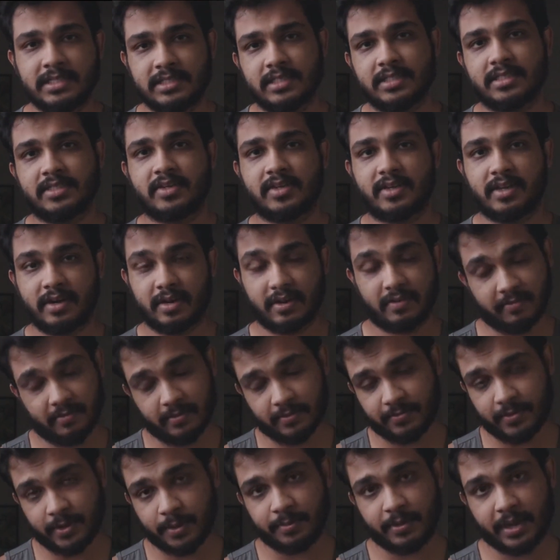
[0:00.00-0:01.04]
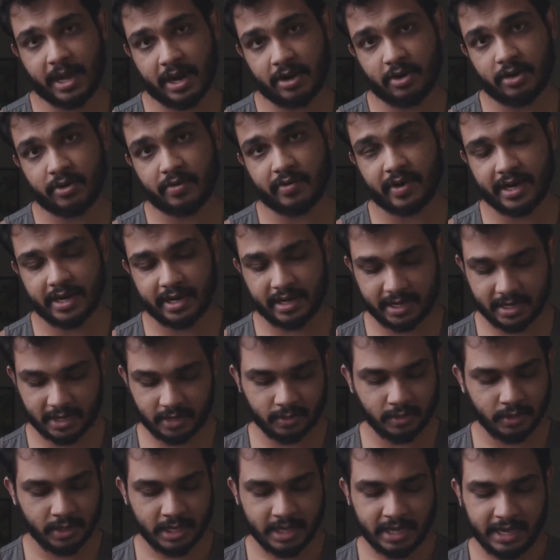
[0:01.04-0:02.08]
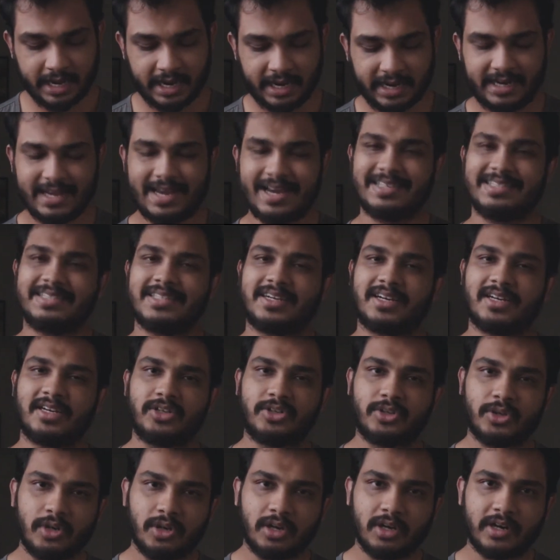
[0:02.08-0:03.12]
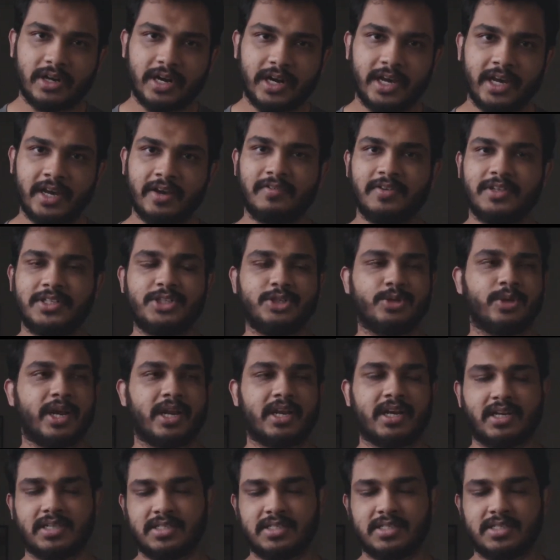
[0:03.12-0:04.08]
lenses from Canon right now. It has the control ring, which